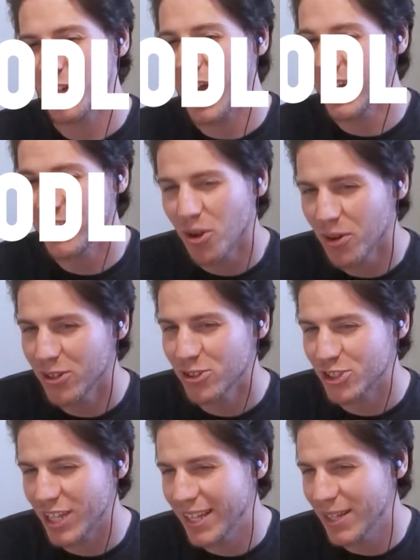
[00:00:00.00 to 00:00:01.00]
I don't
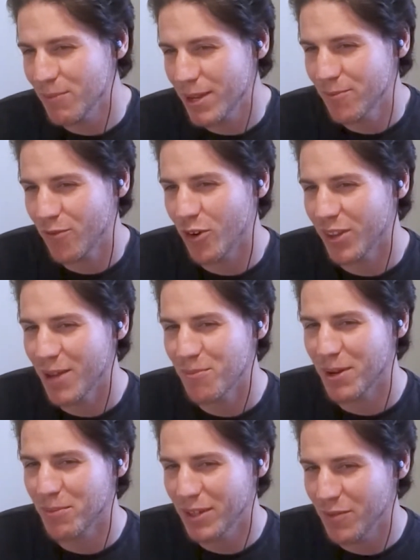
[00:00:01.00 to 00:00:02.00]
understand the meme for that, but
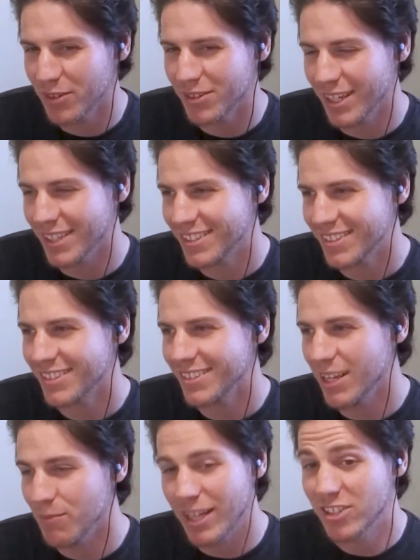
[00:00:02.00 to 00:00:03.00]
I believe it
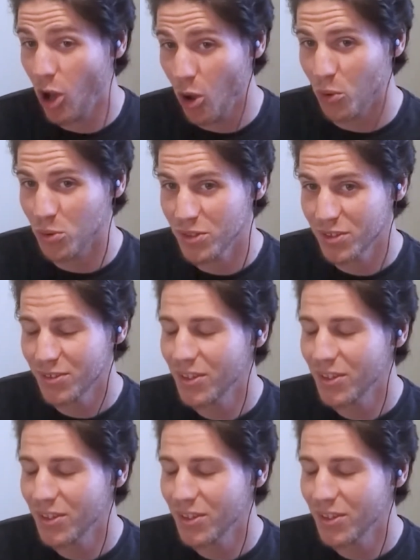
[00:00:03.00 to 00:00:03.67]
means hold.